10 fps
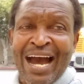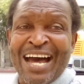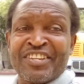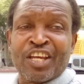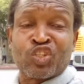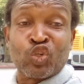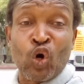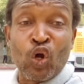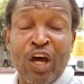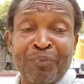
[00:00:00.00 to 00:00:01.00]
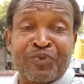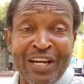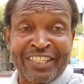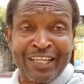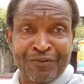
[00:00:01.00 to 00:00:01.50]
And their sole
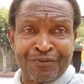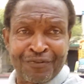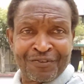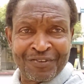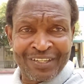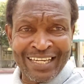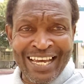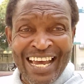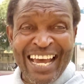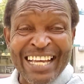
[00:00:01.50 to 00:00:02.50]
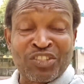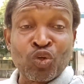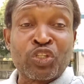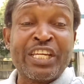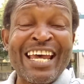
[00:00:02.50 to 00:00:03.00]
objective is
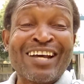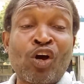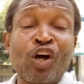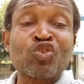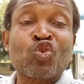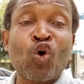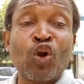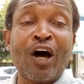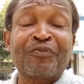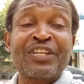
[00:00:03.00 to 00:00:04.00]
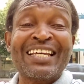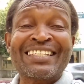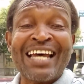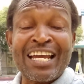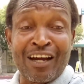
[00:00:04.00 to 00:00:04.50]
to take control of the
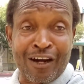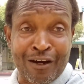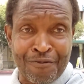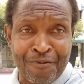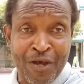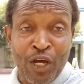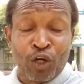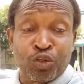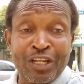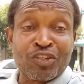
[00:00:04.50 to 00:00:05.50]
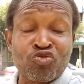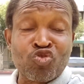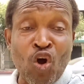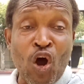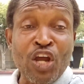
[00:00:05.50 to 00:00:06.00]
entire earth, to
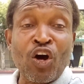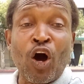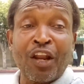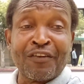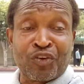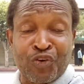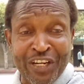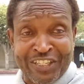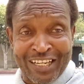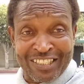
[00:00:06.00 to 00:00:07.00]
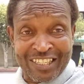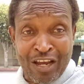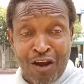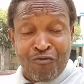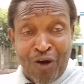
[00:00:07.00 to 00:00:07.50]
destroy all of the creatures
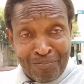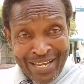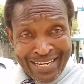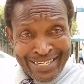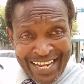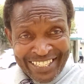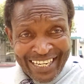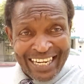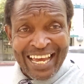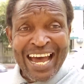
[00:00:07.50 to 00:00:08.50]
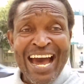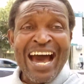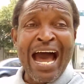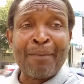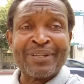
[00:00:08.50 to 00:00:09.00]
from their natural
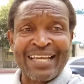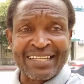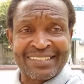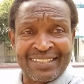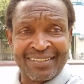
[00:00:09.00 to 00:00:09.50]
habitat